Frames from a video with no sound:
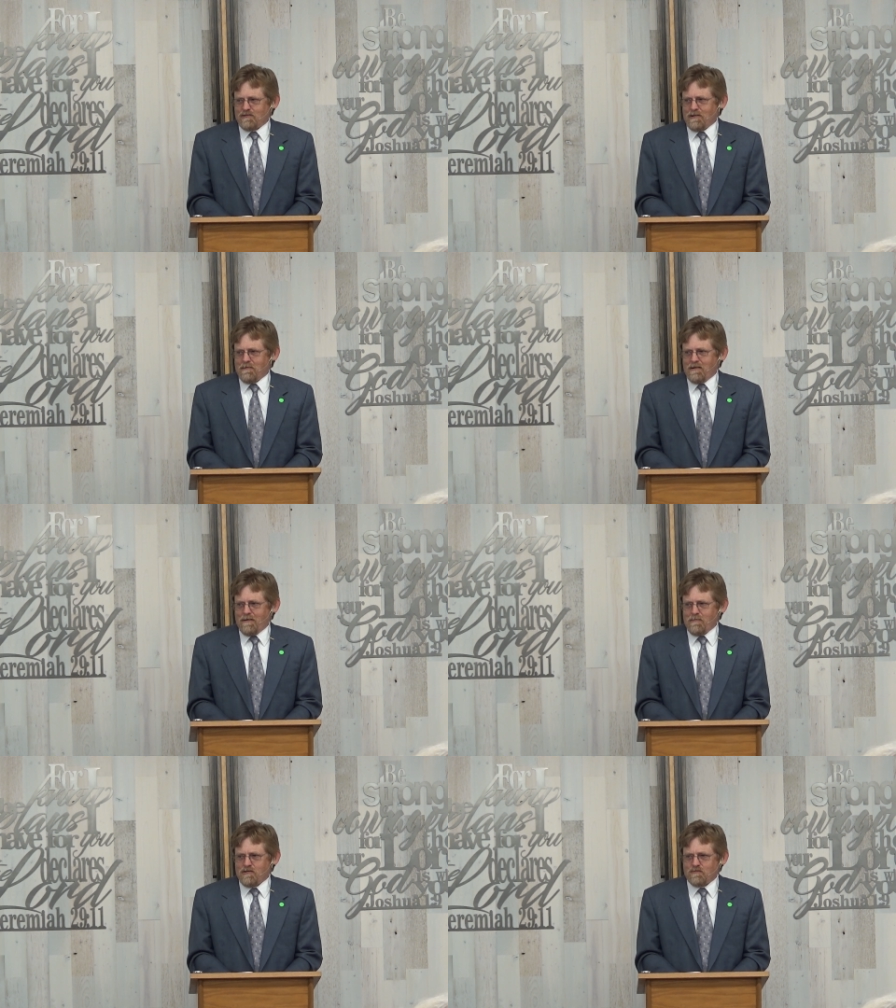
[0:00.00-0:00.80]
sermon
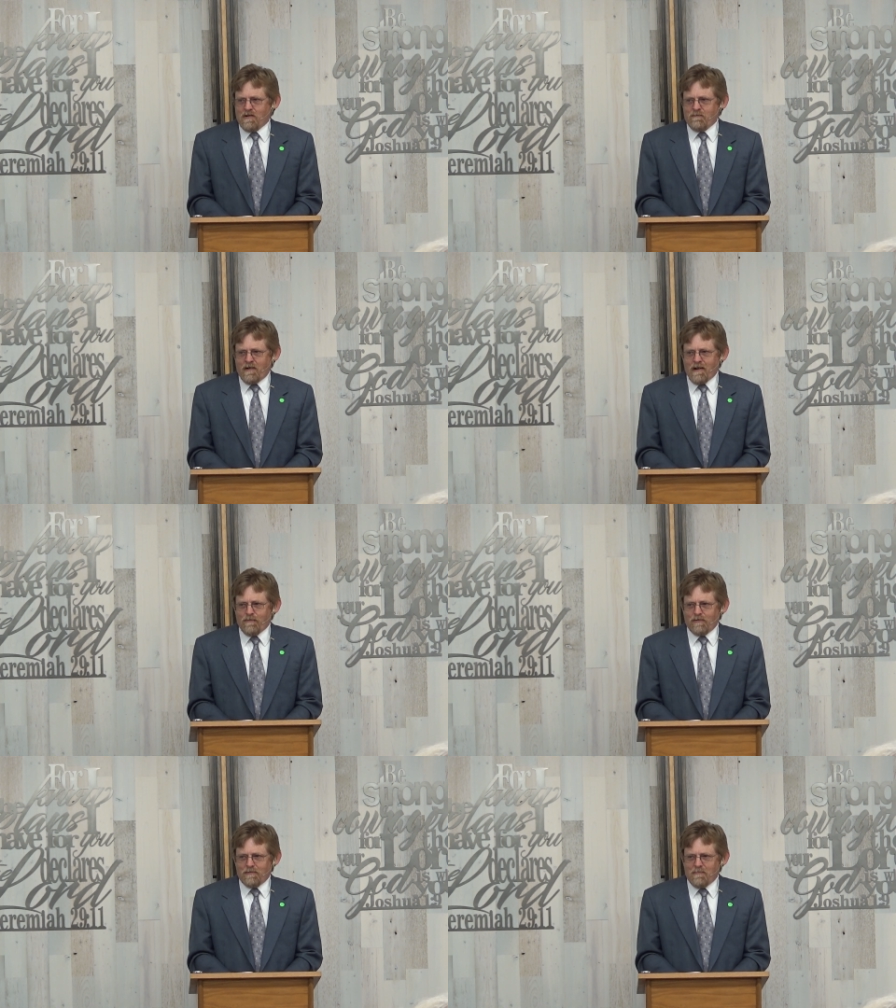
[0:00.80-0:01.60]
almost went
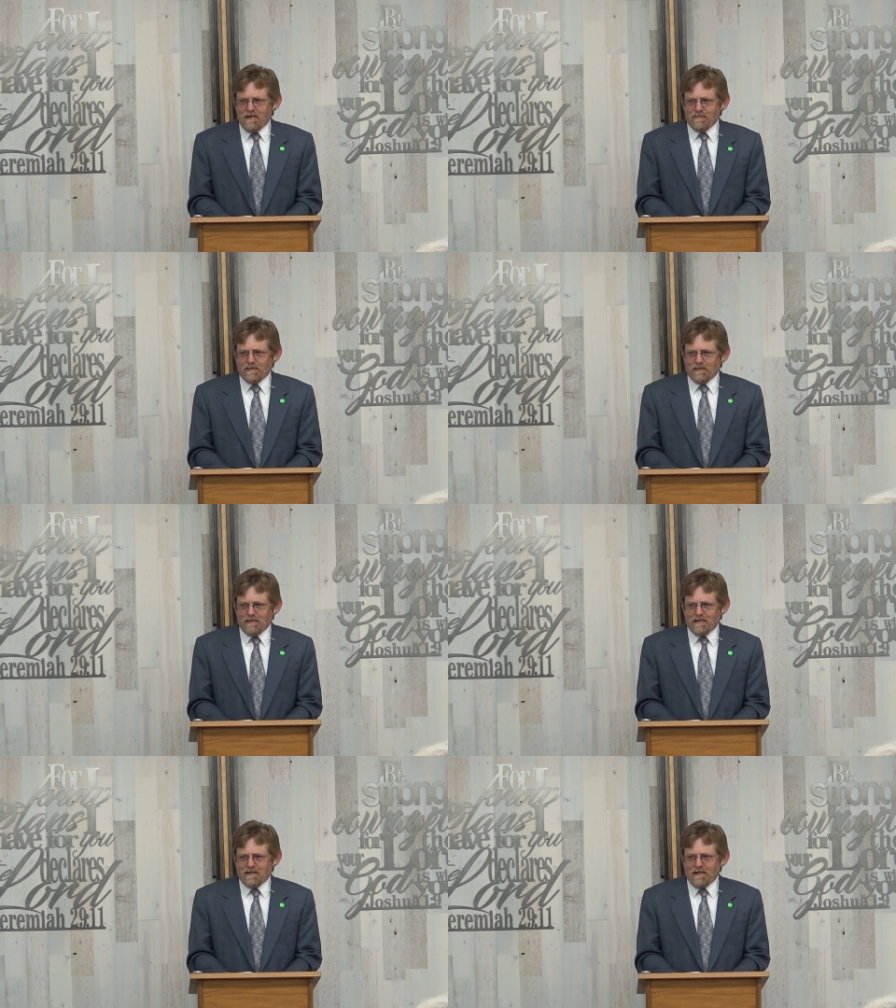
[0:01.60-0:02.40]
viral in my own little uh,